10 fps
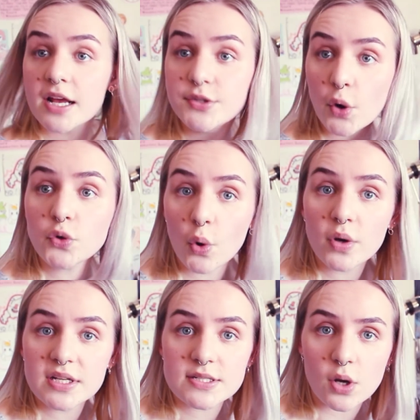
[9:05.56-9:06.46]
I don't know
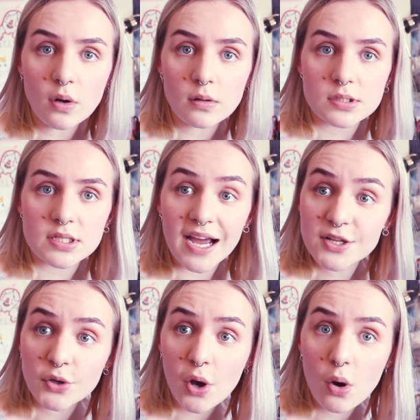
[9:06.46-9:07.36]
what it's called. I
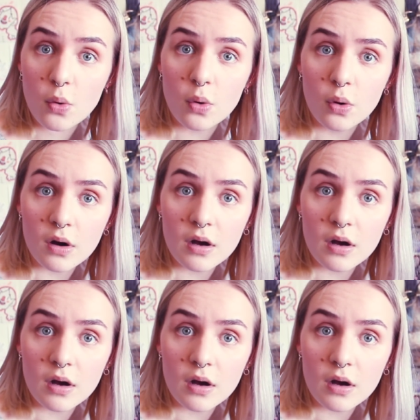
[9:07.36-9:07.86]
don't know.